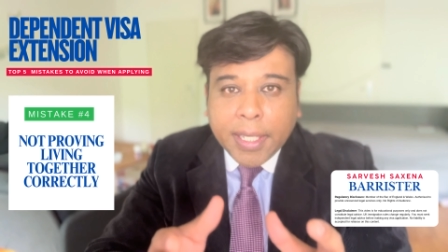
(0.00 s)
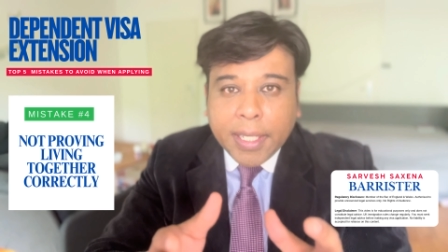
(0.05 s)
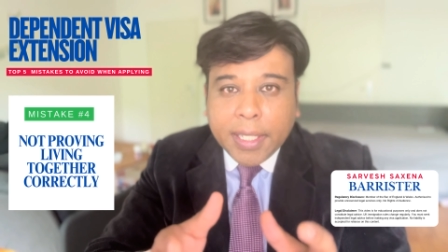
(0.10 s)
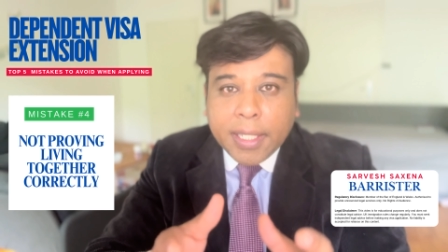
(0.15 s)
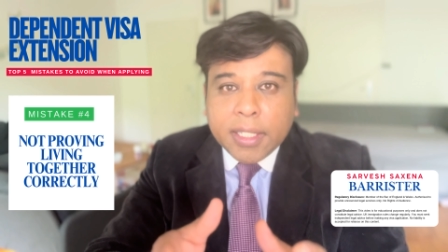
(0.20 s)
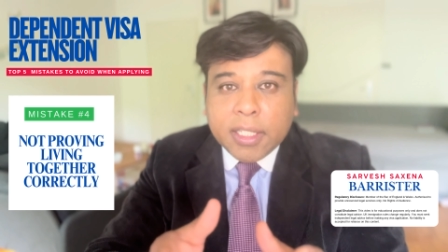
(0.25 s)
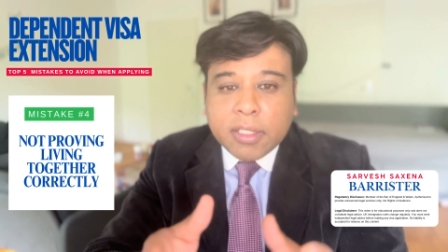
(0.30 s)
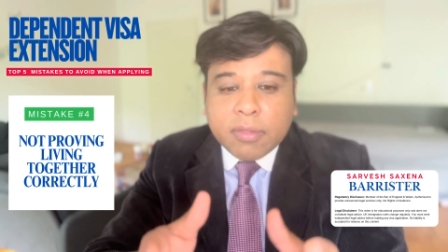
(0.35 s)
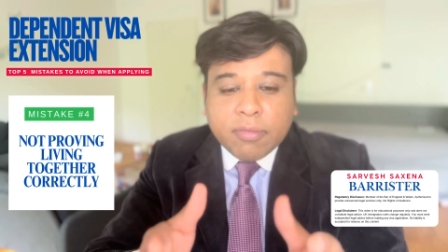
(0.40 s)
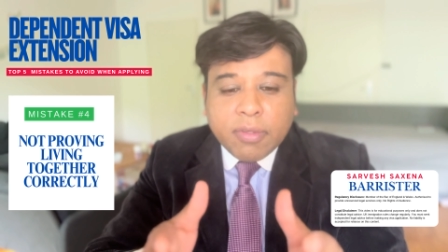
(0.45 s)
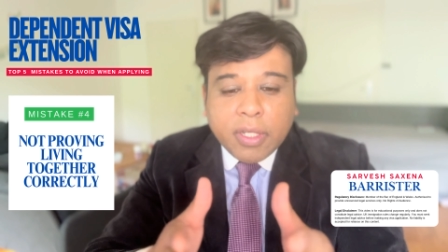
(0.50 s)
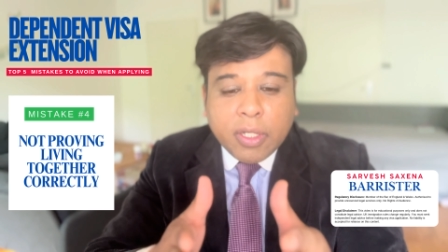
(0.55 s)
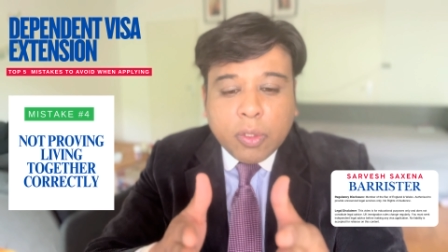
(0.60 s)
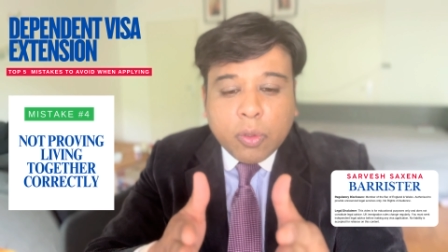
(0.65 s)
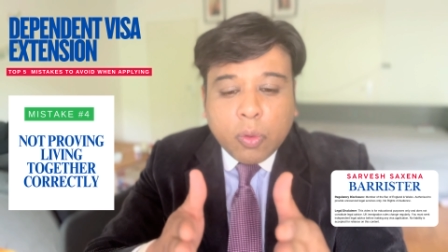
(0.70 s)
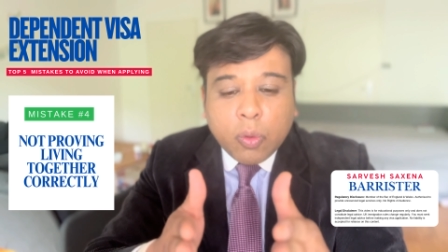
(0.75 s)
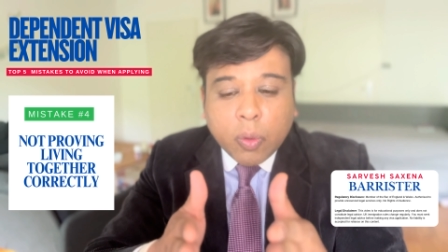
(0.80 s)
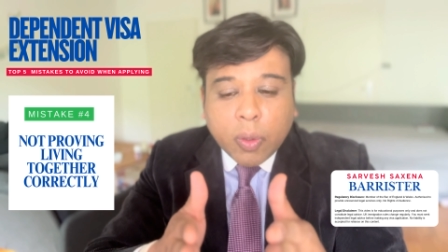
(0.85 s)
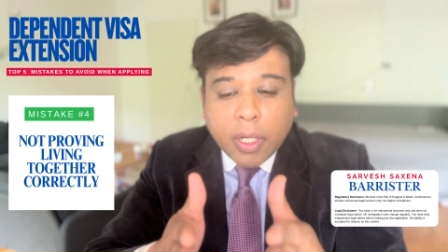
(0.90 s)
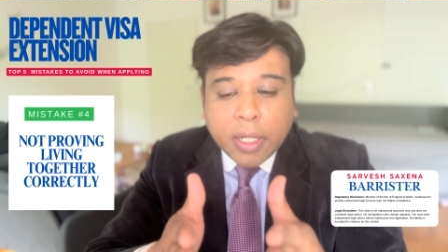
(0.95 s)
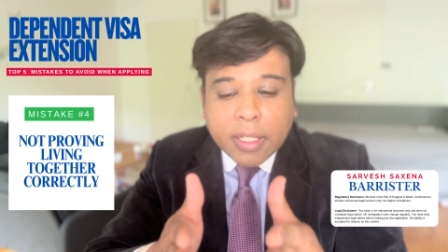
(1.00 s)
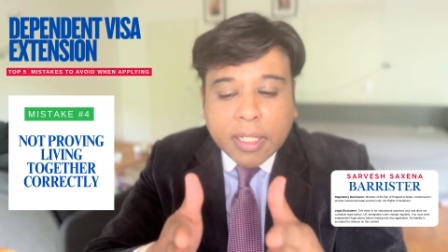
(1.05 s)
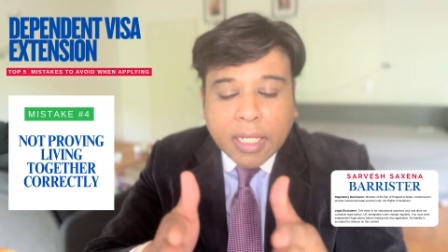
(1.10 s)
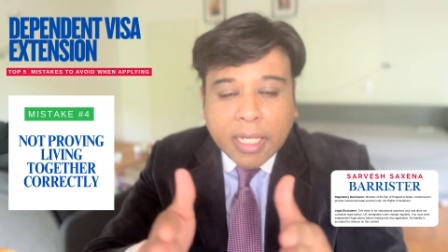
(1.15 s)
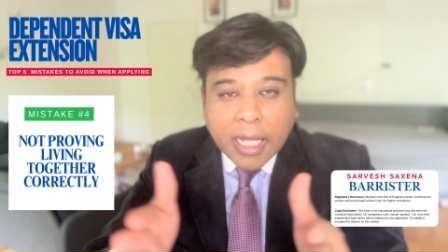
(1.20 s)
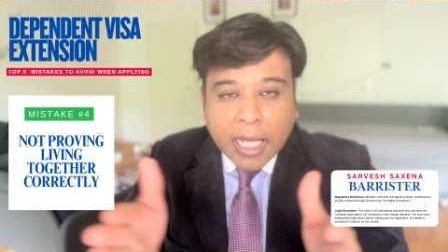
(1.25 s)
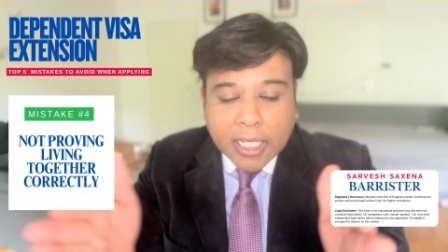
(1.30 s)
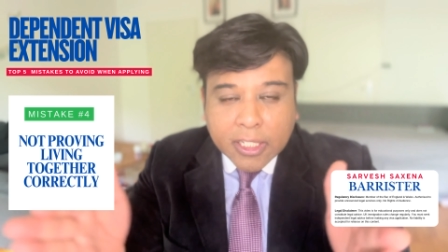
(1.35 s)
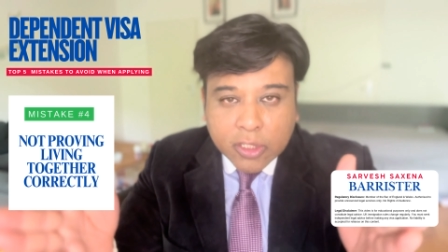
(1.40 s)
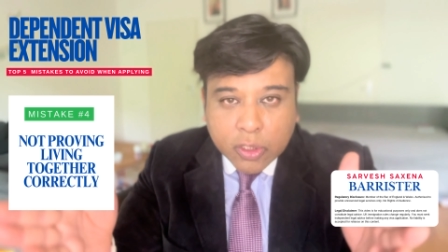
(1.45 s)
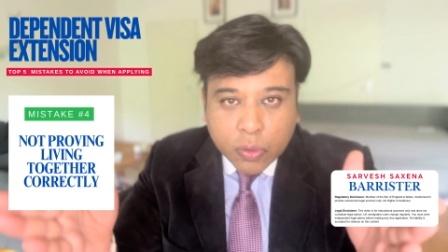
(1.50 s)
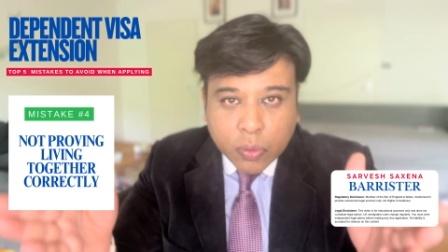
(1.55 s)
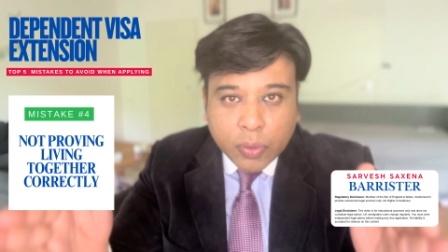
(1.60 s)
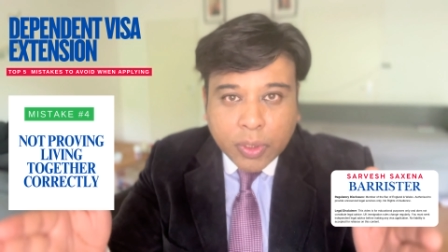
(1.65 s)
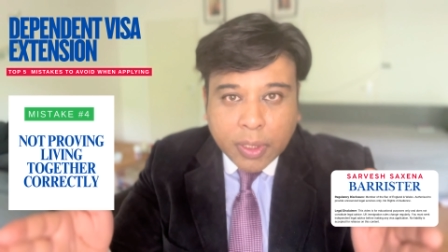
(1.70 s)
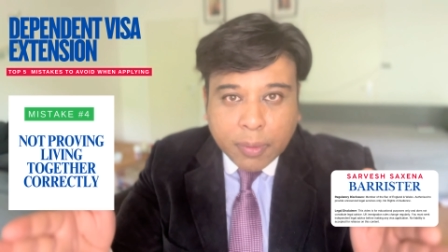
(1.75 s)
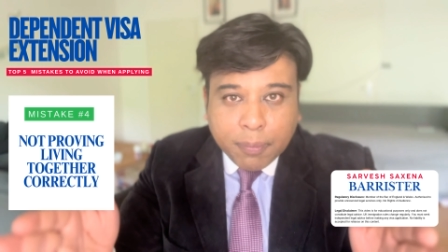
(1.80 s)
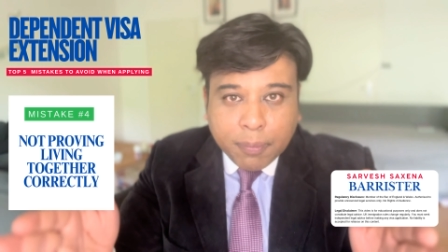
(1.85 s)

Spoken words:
is when you look at the last 2-year